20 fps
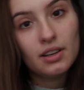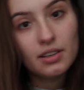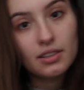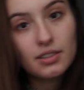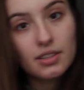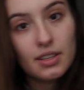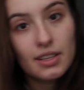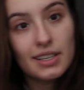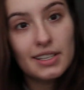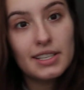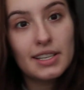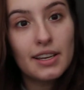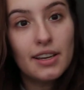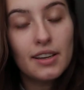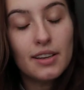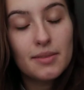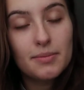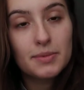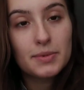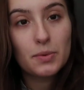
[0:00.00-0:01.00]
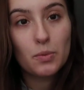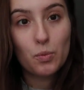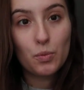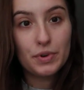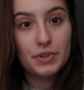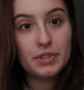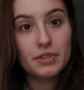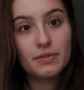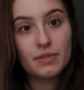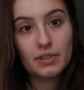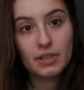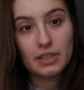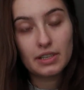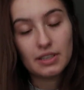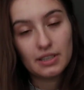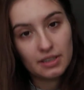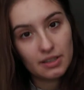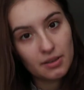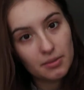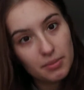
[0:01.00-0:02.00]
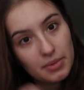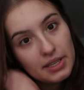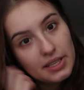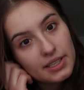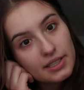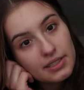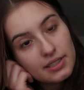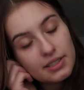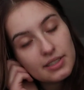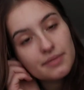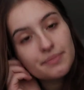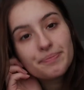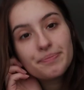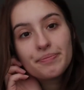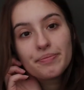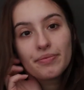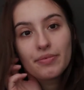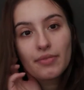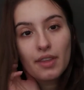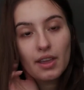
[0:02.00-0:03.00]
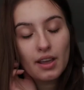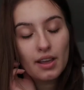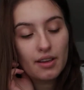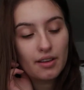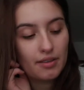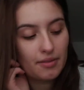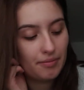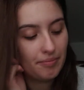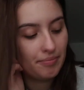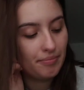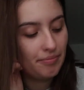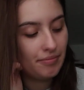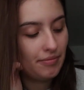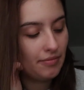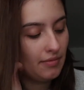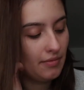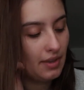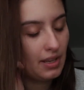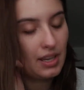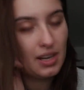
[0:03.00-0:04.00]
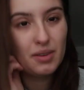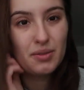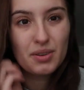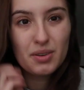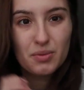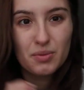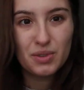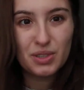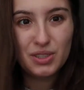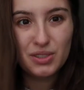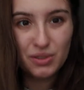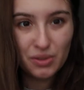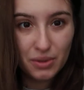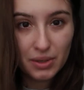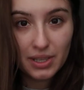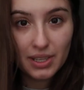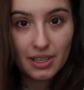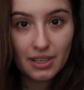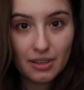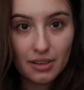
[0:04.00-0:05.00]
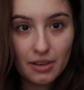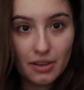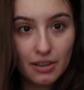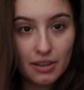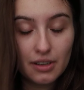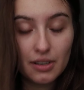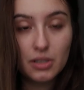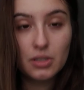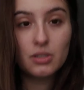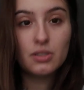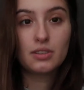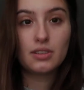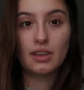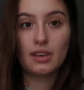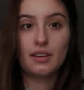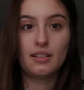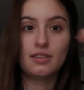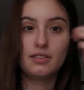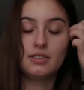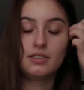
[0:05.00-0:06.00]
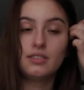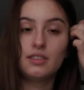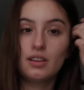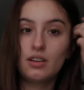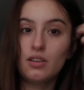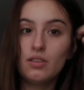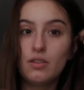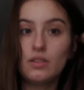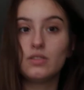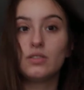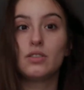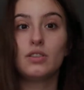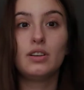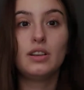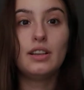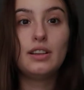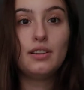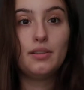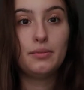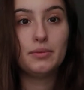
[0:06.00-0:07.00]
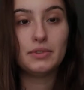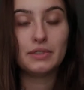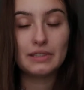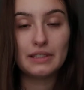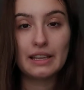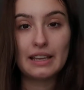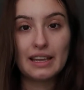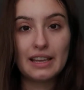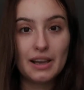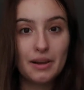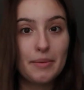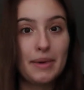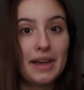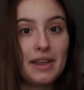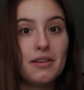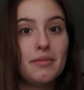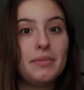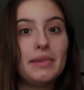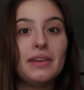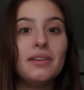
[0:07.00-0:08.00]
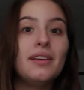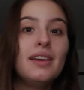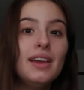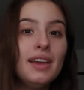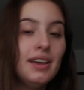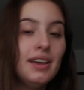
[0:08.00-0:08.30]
Because a lot of times, once I've already done a piece, like I don't want to redo it on a large scale. It's like, oh, it's already almost like come out of me.